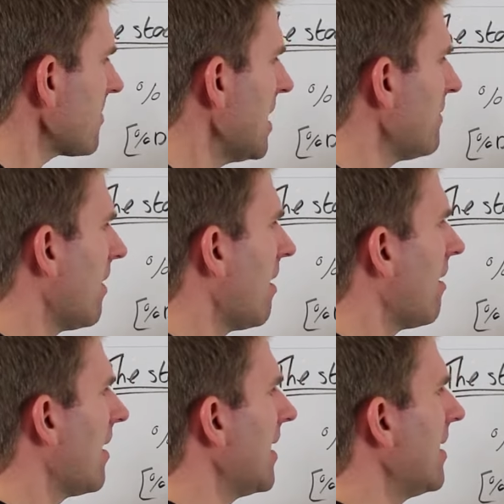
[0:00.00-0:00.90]
if our
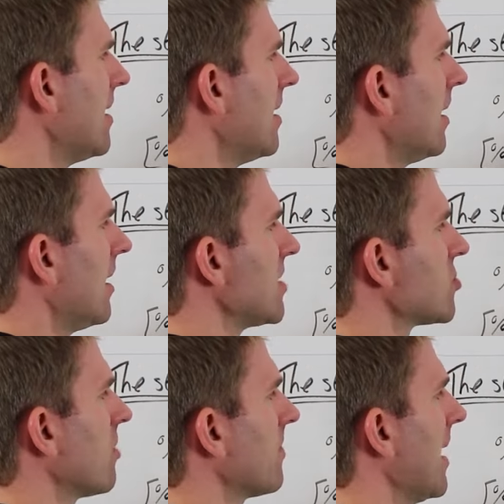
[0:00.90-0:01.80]
high, uh, let's
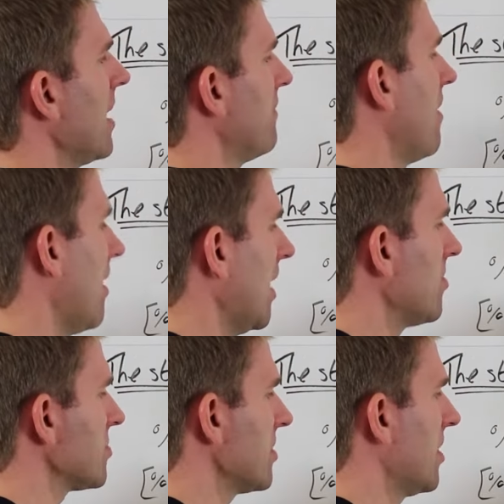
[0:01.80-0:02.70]
scrub that, if our high
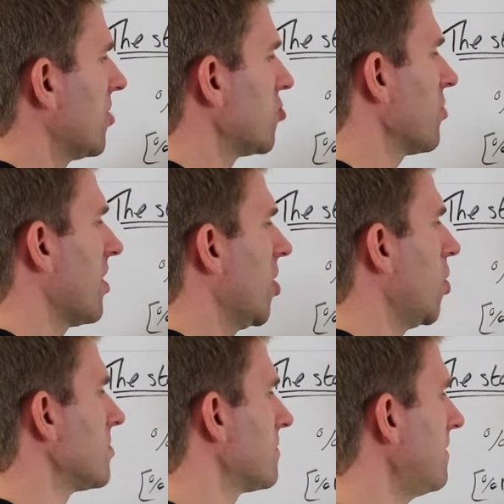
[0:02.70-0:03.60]
was 100, our
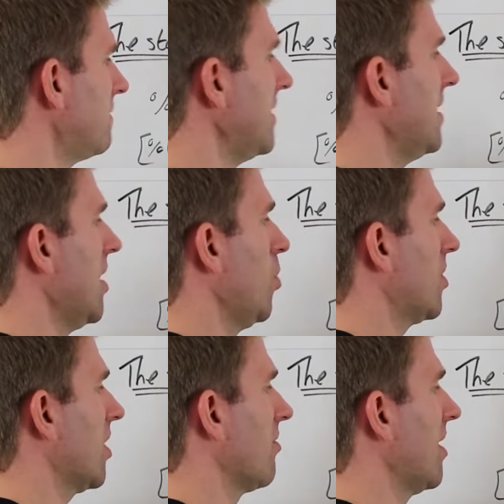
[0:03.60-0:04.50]
low was 50,
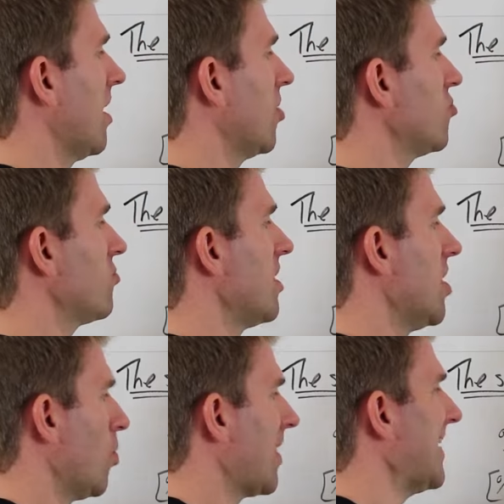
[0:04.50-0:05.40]
we're currently 100,
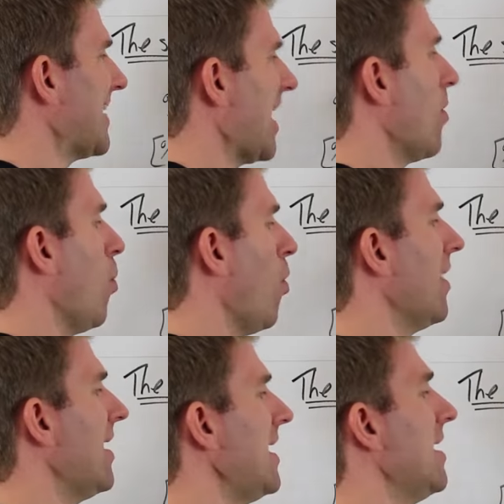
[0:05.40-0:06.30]
we're gonna get
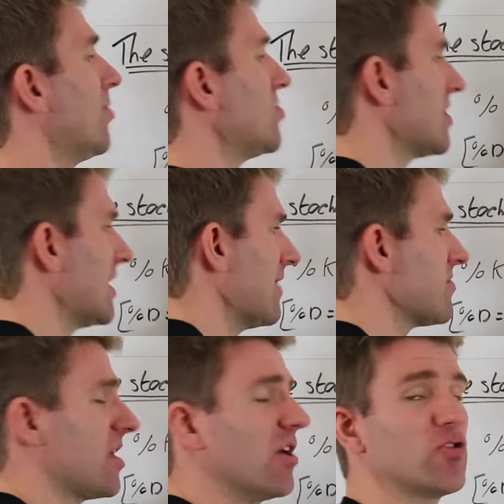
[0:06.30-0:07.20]
one here, which is gonna give
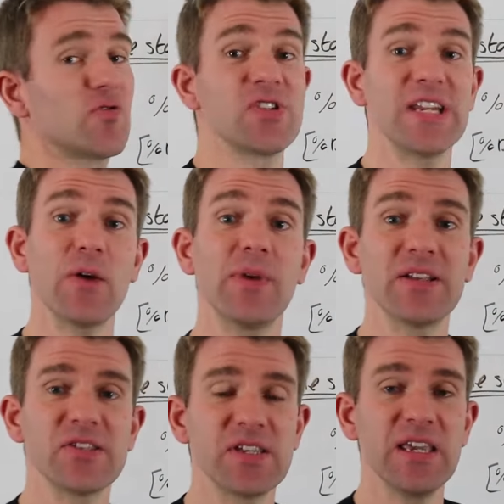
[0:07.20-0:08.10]
us 100. So now we
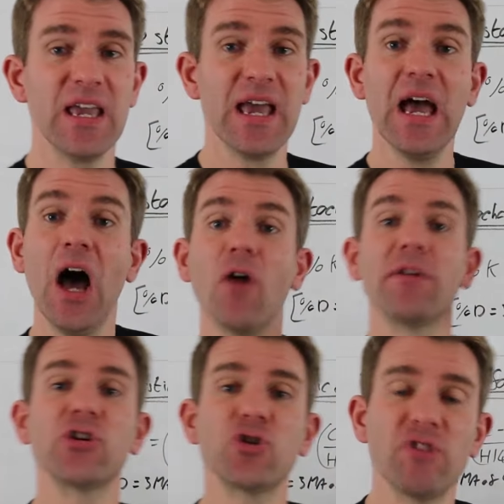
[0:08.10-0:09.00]
can see our
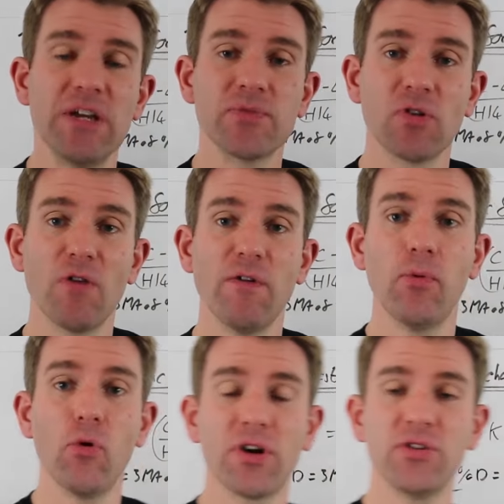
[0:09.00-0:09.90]
extremes, our
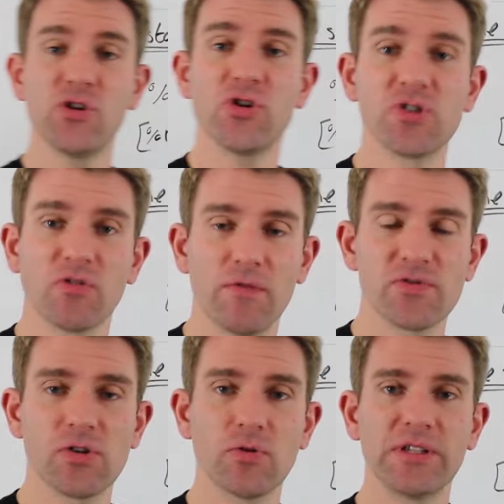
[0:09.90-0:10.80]
overbought conditions and our
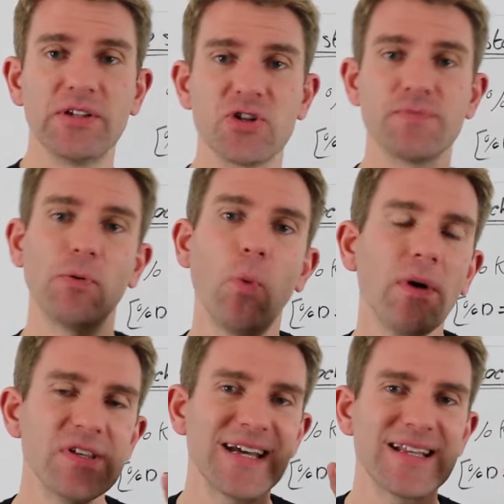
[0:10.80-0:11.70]
oversold conditions. But
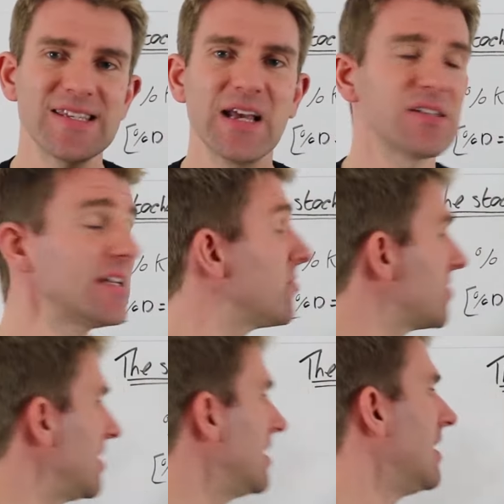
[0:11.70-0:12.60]
what does that tell us? And
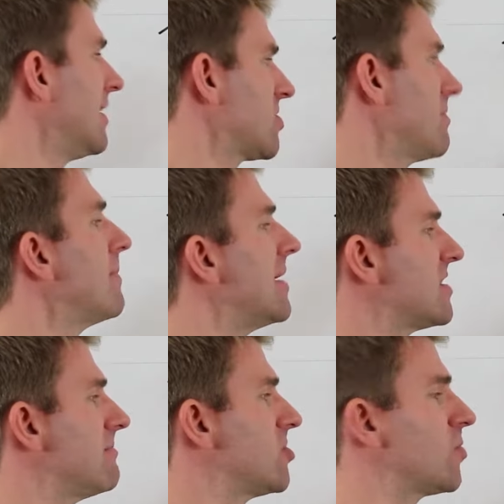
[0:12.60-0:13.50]
obviously there's gonna be
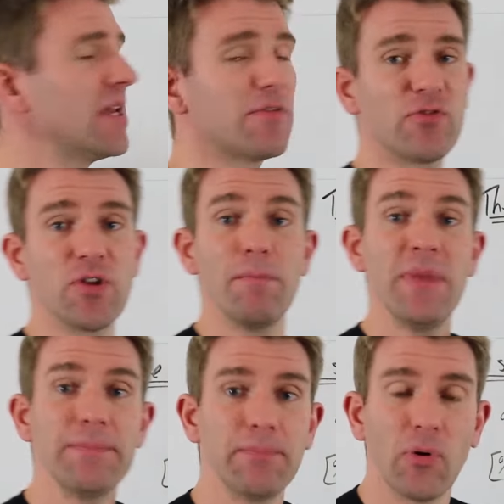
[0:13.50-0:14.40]
bits in between. If we're in the
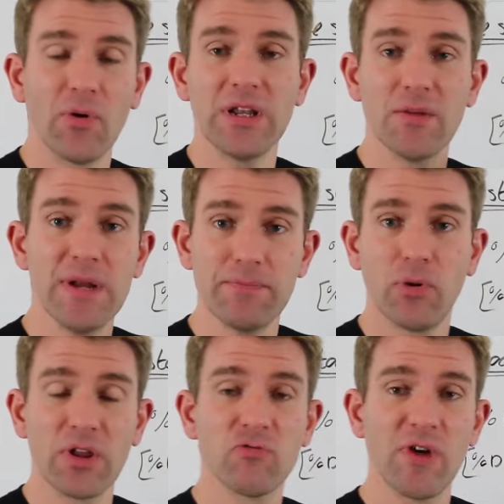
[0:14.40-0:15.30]
midpoint, the
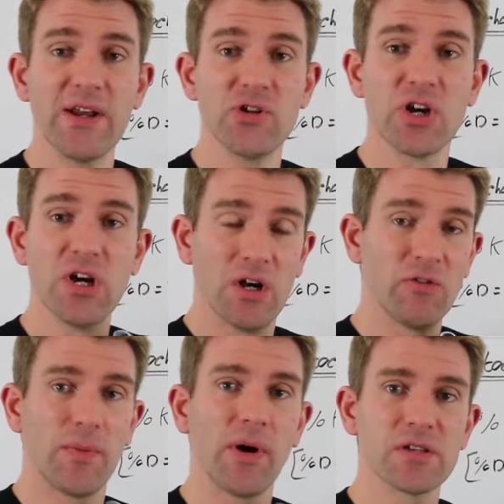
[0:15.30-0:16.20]
midpoint of the range
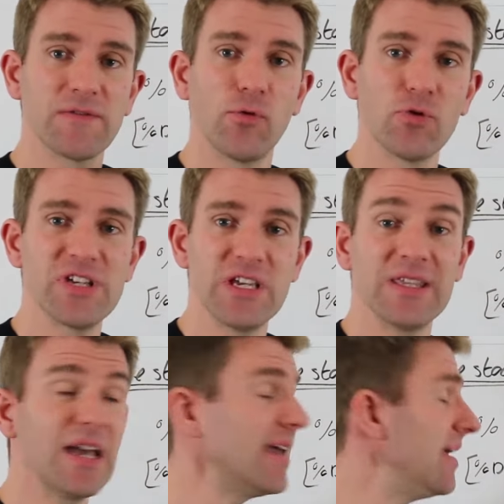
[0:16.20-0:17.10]
of the past
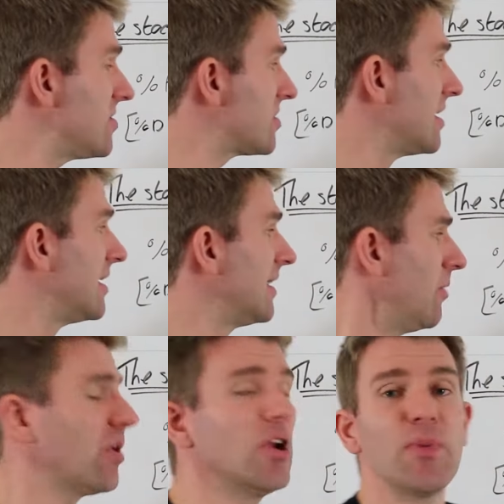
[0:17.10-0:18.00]
14 days,
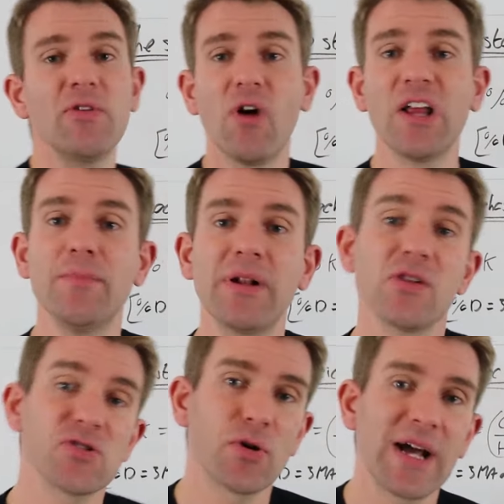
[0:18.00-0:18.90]
then we're going to be right in the
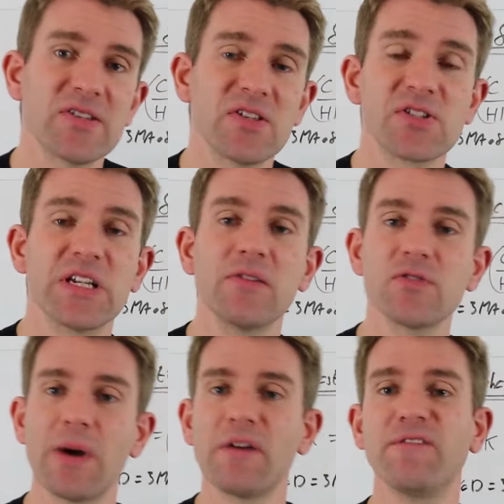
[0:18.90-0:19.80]
middle of stochastic. It's going to give
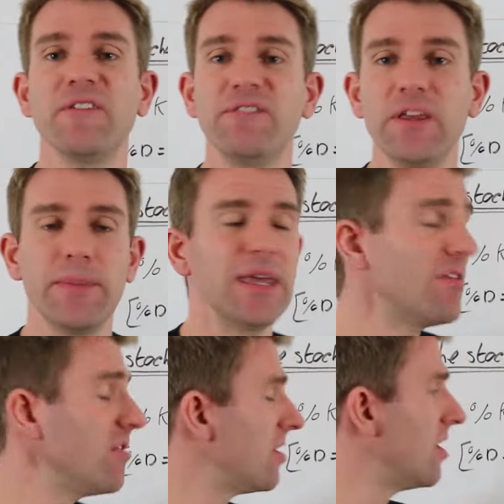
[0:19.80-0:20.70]
us about a 50
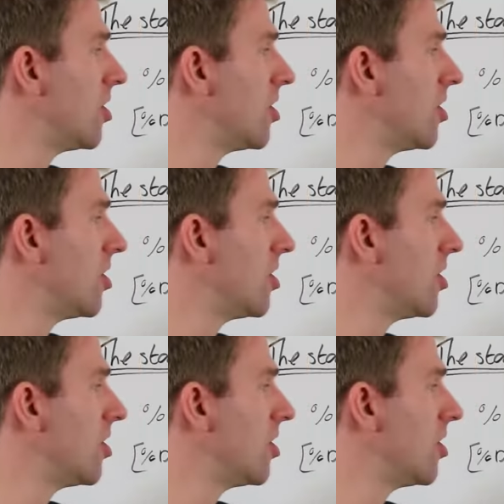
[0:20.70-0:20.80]
period